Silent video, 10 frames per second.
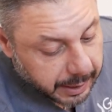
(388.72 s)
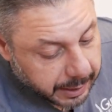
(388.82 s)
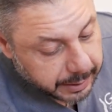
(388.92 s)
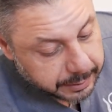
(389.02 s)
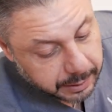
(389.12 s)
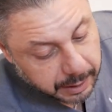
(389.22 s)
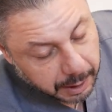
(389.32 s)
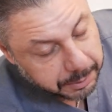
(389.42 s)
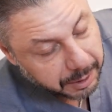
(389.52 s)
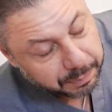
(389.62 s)
And
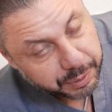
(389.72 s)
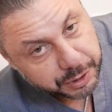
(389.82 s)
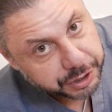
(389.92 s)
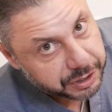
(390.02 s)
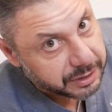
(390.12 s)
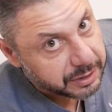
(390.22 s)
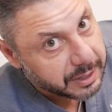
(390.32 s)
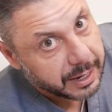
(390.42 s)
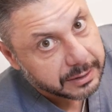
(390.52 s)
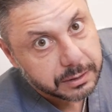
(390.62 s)
I'm not pushing
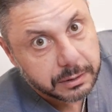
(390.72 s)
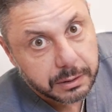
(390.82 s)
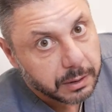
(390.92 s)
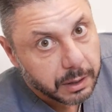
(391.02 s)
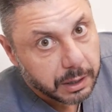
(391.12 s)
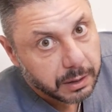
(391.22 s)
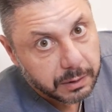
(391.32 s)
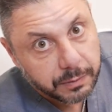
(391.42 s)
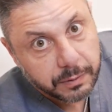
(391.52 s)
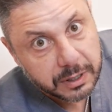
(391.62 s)
that.
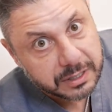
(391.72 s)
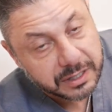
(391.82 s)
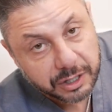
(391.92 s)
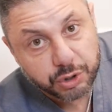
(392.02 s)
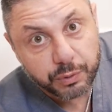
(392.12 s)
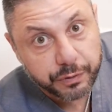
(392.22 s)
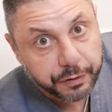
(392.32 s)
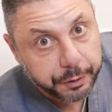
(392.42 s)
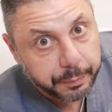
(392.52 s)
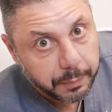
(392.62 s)
It's not too
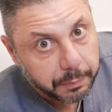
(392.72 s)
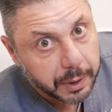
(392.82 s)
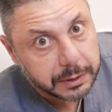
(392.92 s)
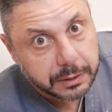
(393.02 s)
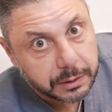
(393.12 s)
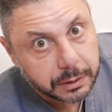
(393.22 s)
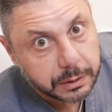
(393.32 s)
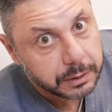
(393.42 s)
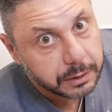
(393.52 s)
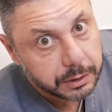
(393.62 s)
firm, but
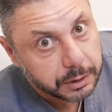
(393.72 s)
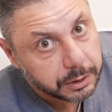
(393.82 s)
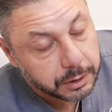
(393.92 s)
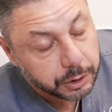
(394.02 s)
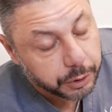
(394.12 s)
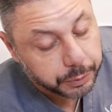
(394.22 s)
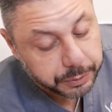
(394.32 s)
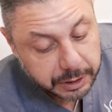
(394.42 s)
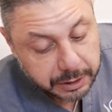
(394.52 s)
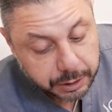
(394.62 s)
you
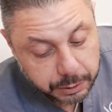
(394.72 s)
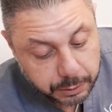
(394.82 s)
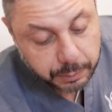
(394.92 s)
don't need to.